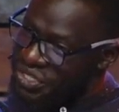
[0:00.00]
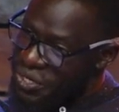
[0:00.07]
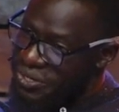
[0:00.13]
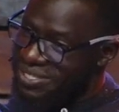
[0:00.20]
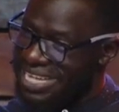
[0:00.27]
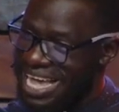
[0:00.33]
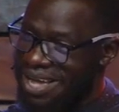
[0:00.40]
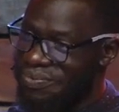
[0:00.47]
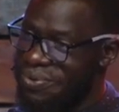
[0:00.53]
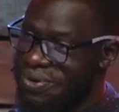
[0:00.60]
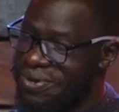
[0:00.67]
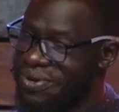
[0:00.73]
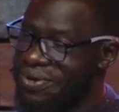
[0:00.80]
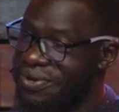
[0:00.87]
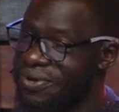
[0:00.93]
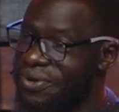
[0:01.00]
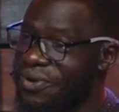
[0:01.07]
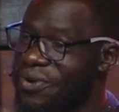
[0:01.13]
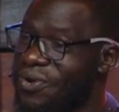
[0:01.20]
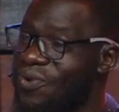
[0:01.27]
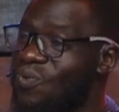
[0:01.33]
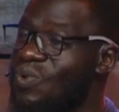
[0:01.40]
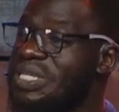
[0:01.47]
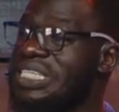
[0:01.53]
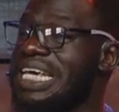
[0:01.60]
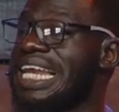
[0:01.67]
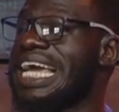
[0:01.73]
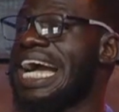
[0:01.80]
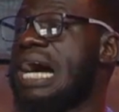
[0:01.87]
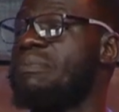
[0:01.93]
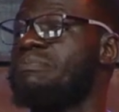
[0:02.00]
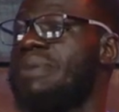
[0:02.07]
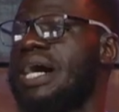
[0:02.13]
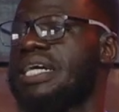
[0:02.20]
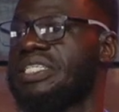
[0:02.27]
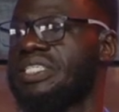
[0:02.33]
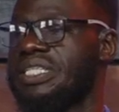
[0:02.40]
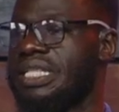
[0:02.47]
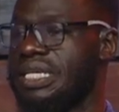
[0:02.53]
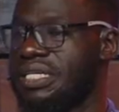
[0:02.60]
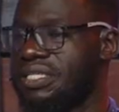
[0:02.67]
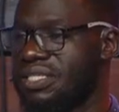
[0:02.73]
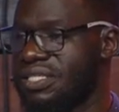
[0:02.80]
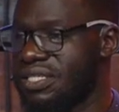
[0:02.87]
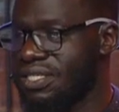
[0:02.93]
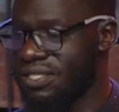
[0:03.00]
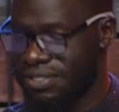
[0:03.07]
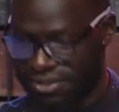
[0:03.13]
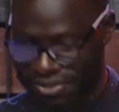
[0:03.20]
shows up, we shall come back to this.